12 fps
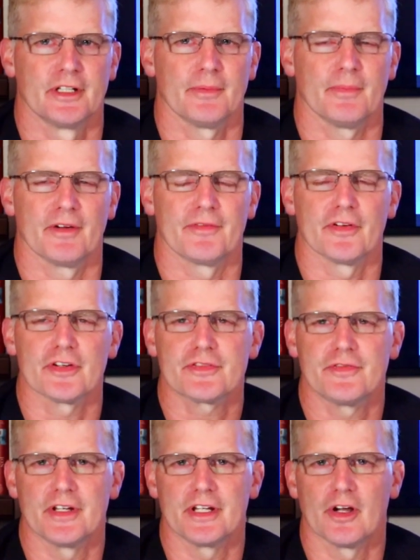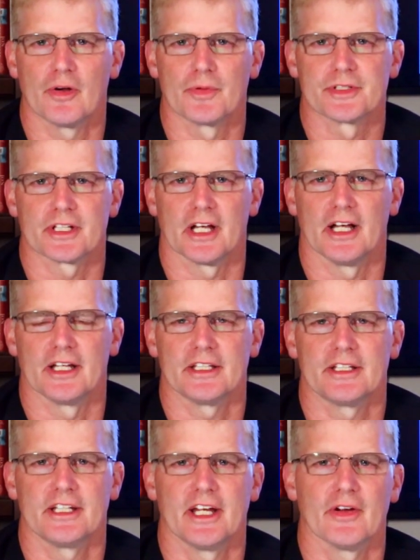My first video was on
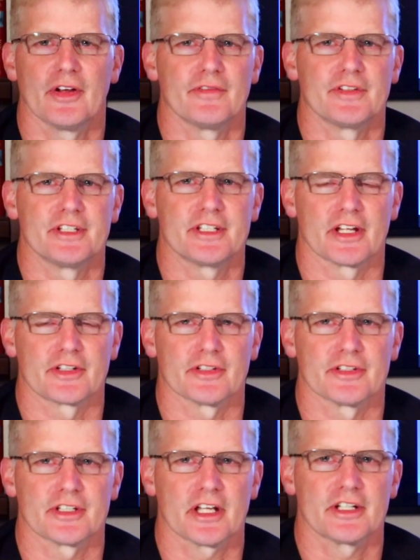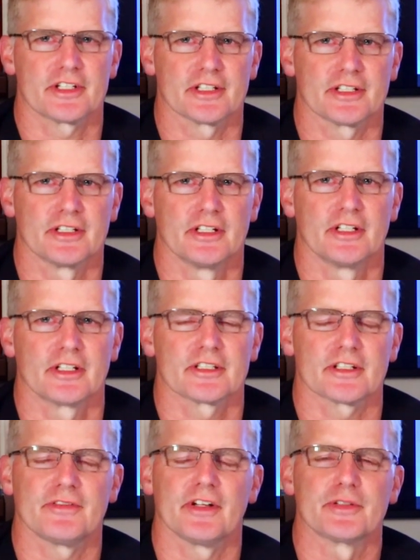the area of decentralization because
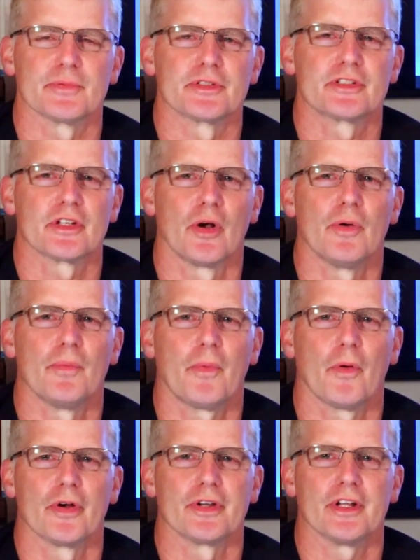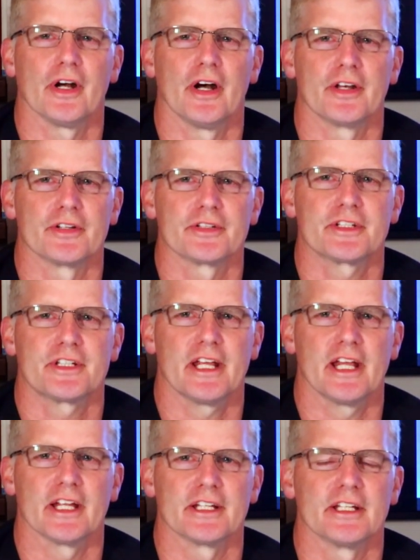I felt it was so important to
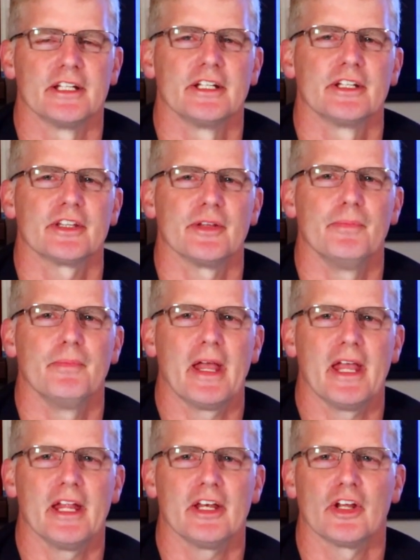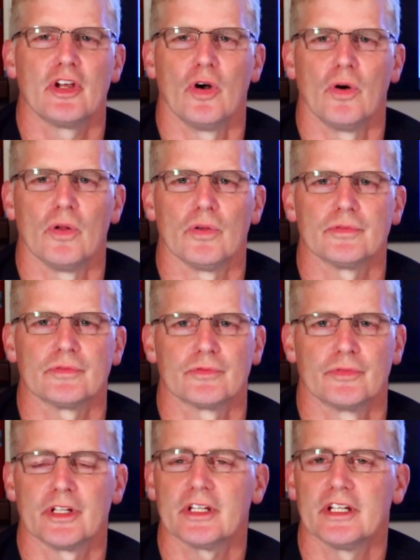understand the main goal
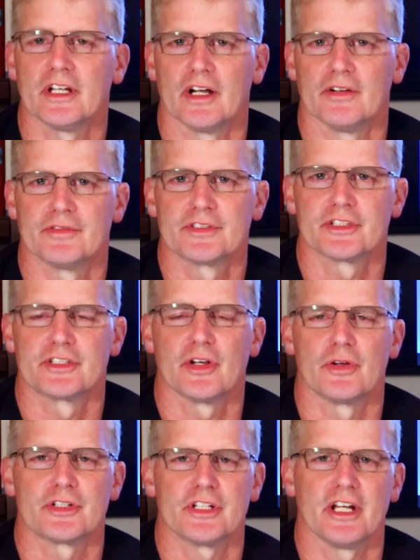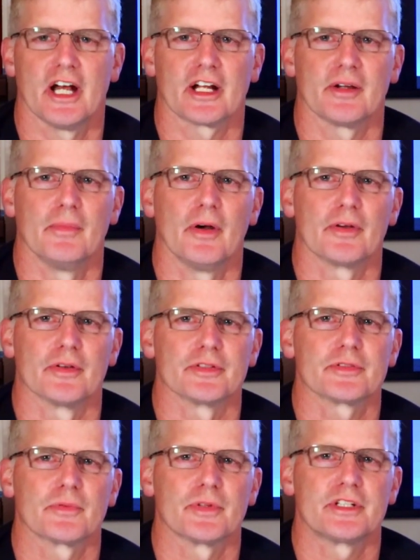really of Satoshi
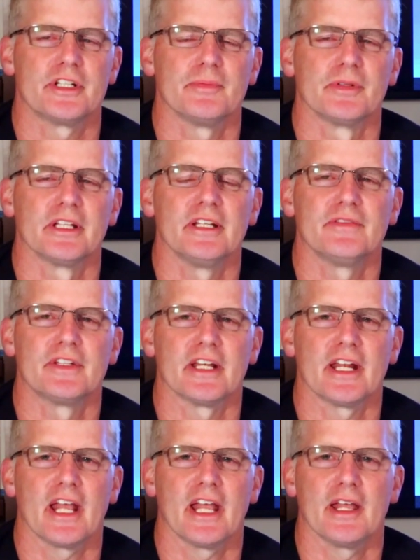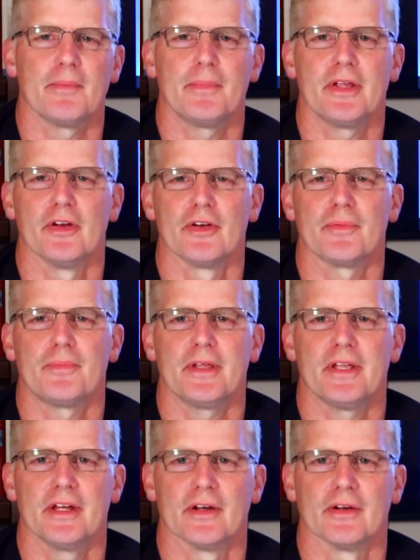Nakamoto's, which he believed in a
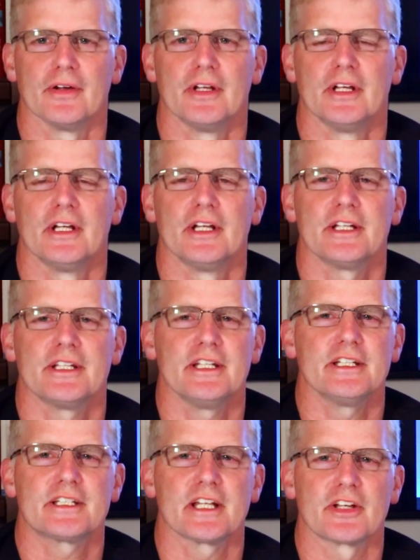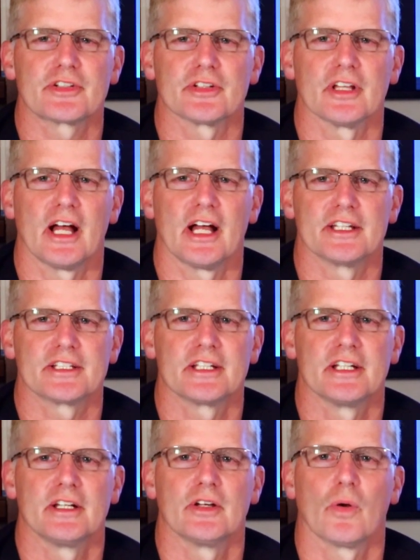peer-to-peer decentralized
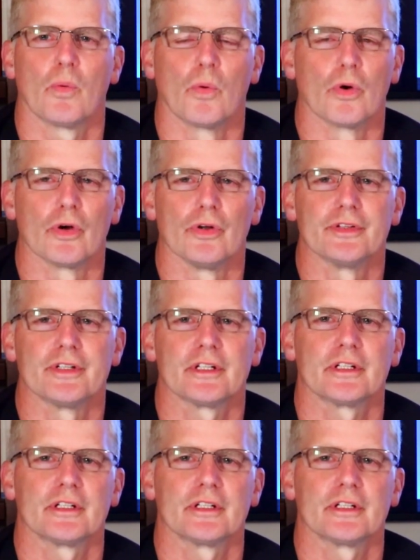world